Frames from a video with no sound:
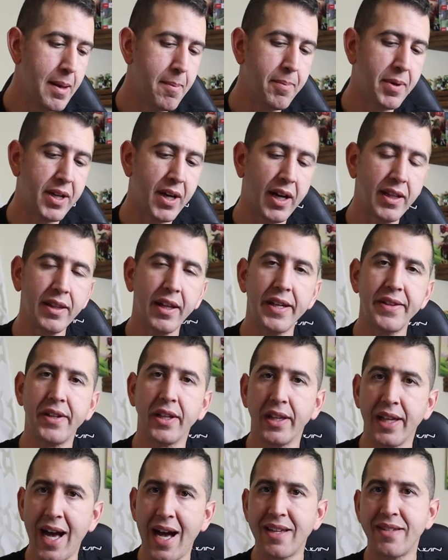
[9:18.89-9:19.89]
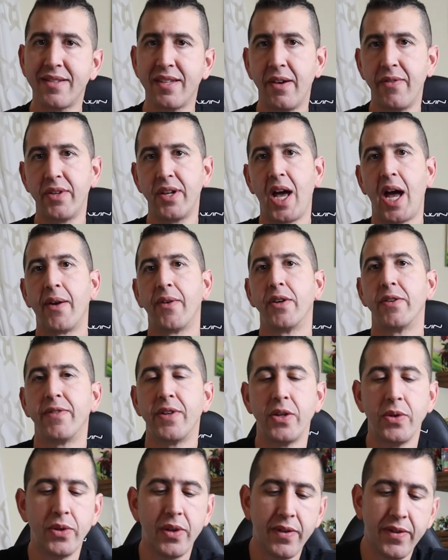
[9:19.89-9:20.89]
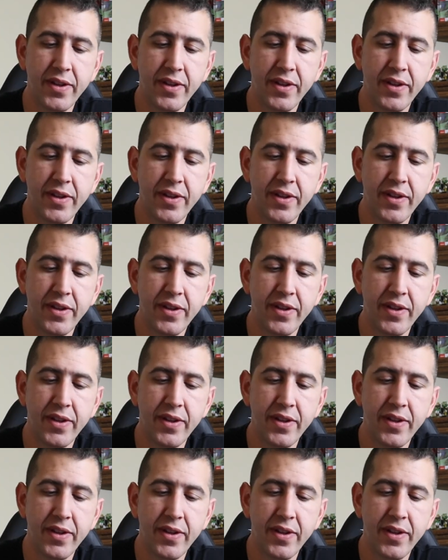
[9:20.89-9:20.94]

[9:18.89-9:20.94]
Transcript: But unlike the last 7i I reviewed,